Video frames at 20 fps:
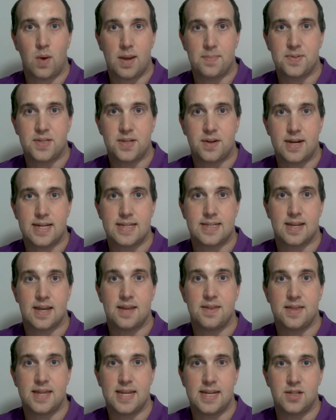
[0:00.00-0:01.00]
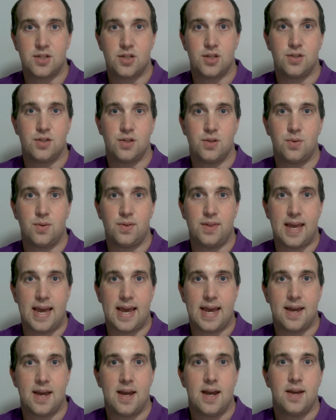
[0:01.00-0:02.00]
websites, and things to do on
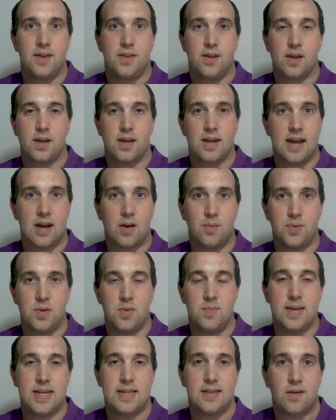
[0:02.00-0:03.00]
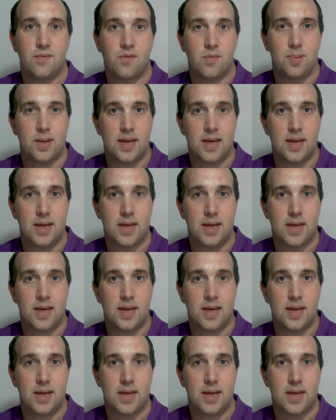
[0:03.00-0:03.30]
there that can help you meet other